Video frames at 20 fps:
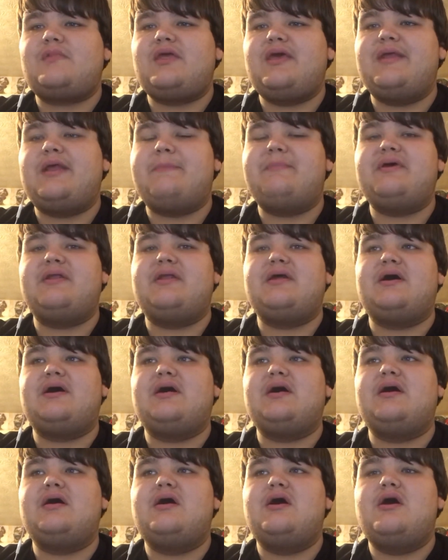and I've
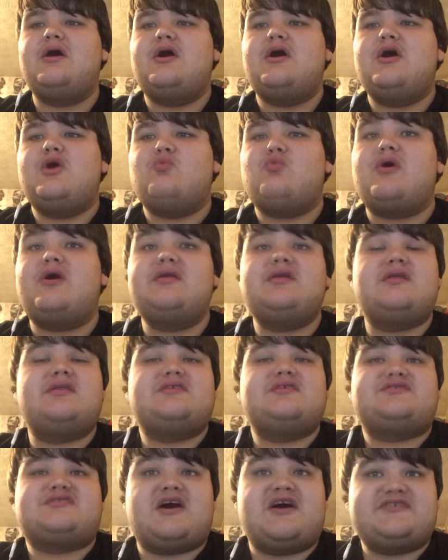been wanting to
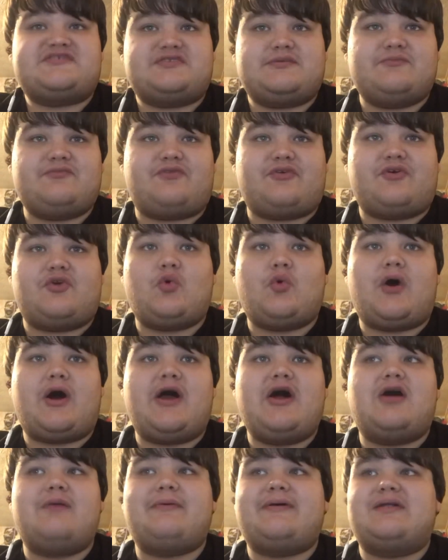discuss them for a
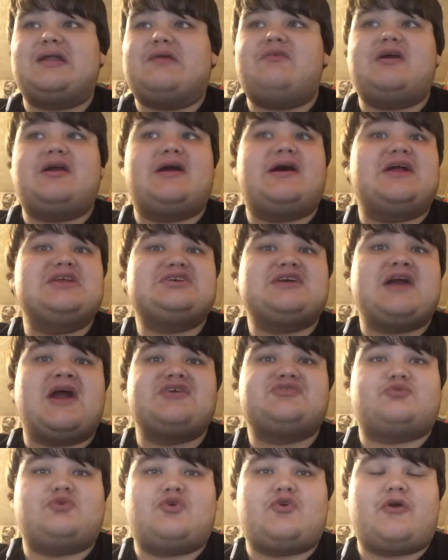while, but I never got a
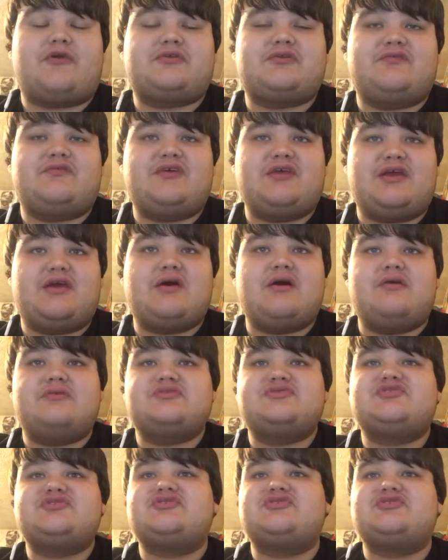chance to record the video.